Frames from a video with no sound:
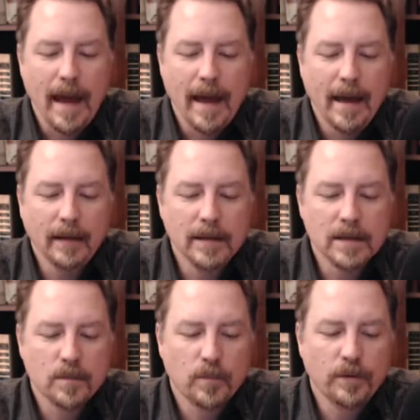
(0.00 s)

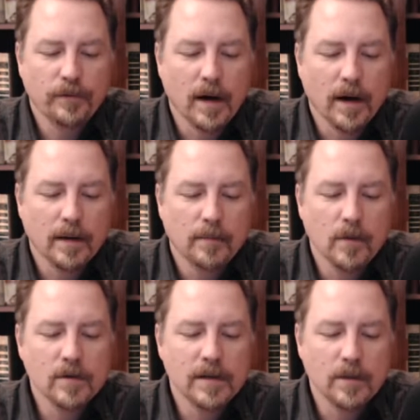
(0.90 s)
Eliot's Prufrock
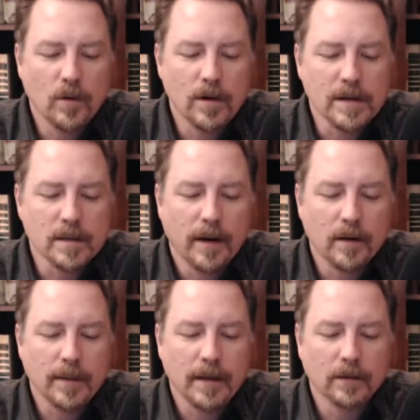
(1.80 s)
mostly worries
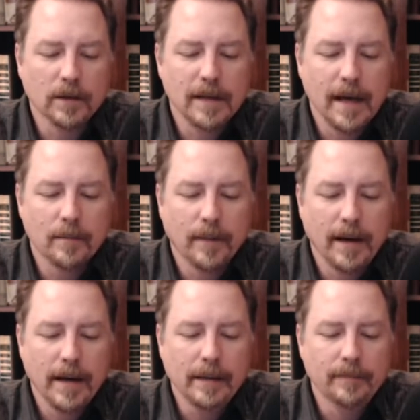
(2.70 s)
about being looked at
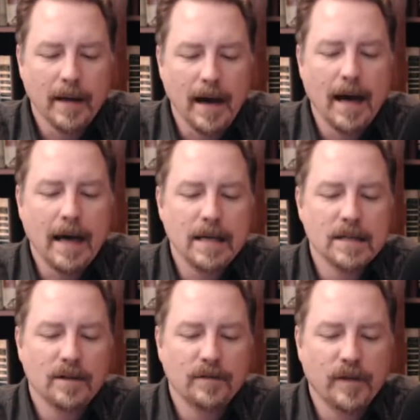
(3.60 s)
by
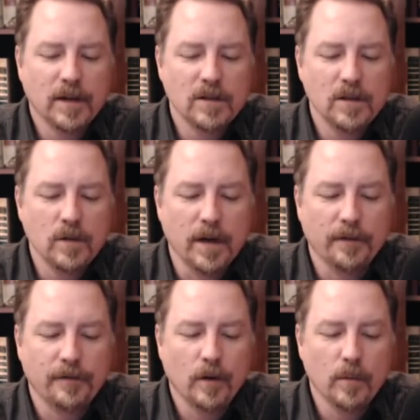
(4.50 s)
eyes that fix you in a
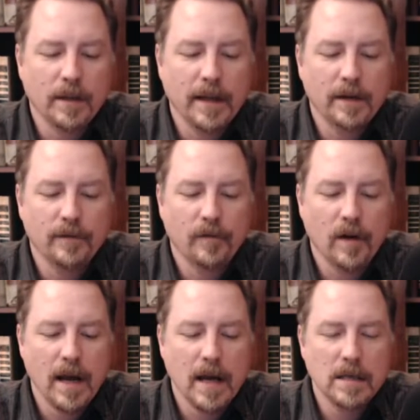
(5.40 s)
formulated
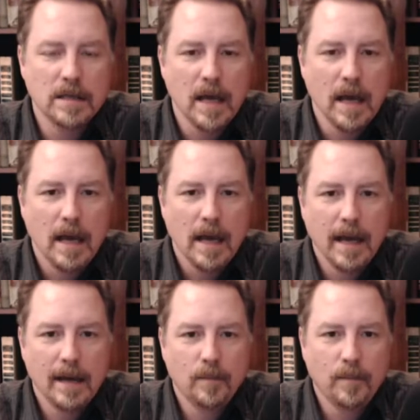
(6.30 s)
phrase
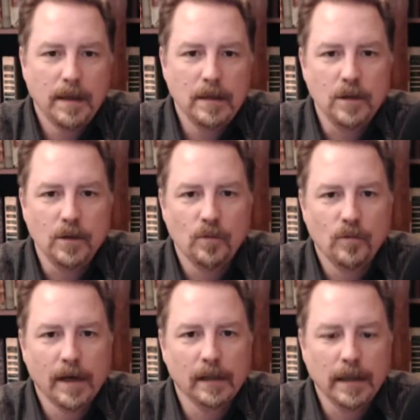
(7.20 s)
and pin you
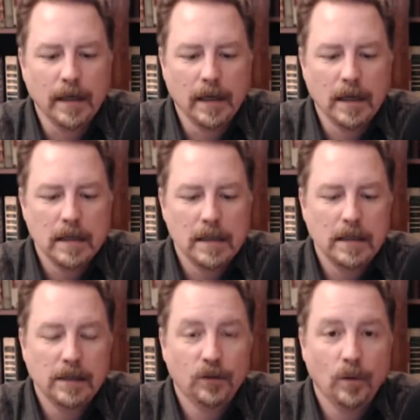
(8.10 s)
wriggling
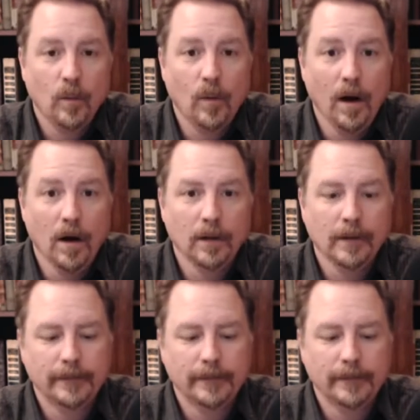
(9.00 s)
to a wall.